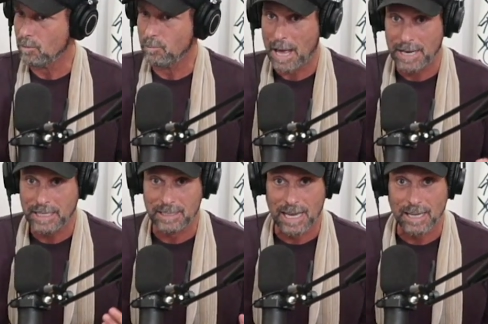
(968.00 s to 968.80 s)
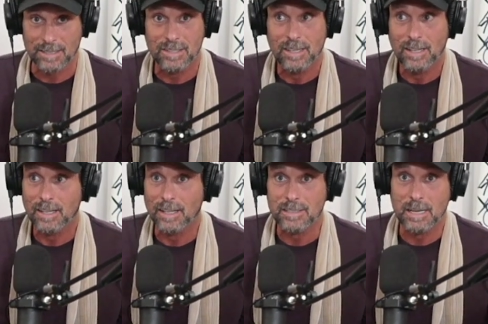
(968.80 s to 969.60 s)
have panic attacks,
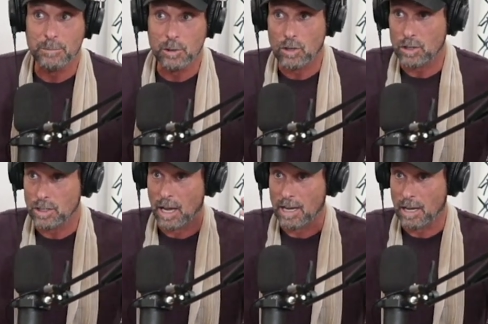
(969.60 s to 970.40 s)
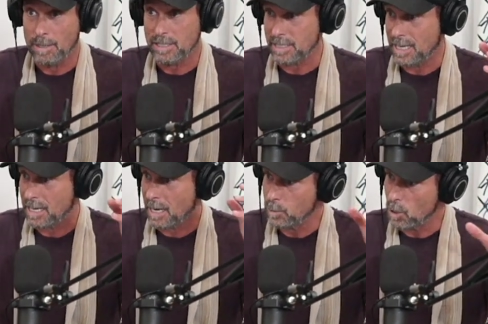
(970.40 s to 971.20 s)
a lot of times you start to, I, I mean, as a kid,
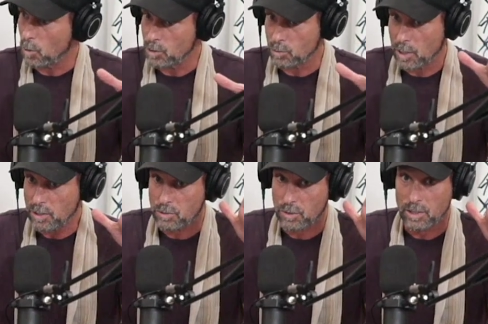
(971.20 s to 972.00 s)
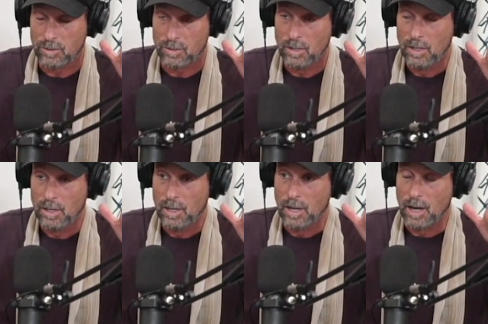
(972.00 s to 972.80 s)
I would go into restaurants
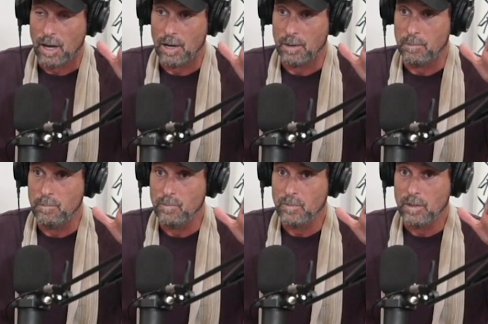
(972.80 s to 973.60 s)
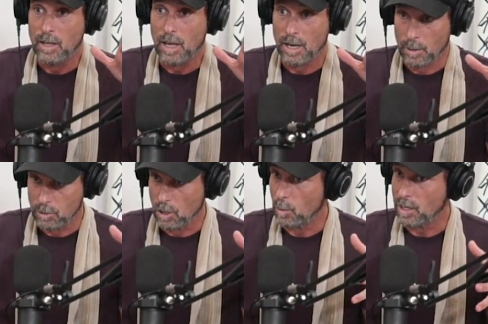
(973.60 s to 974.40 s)
um, and I would
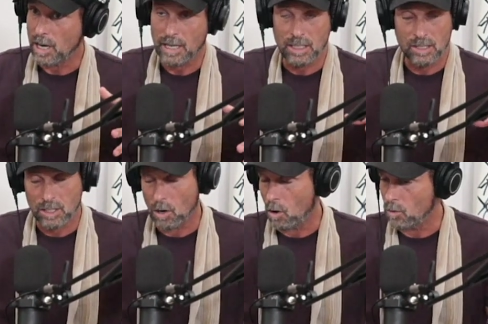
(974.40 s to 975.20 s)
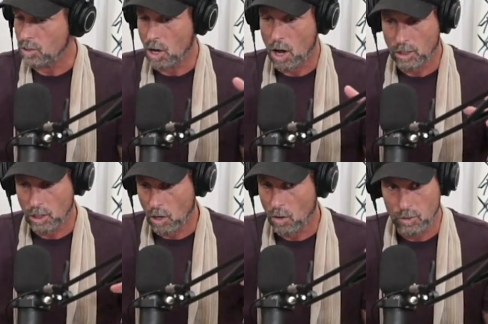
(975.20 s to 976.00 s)
go in and I could just hear all the talking,
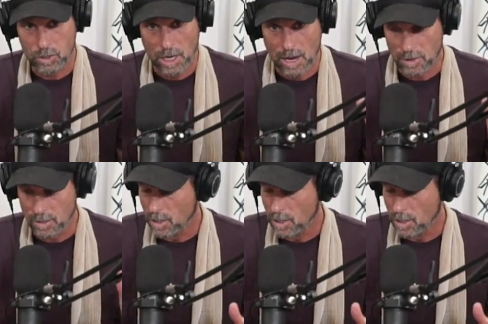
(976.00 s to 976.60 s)
all the chatter,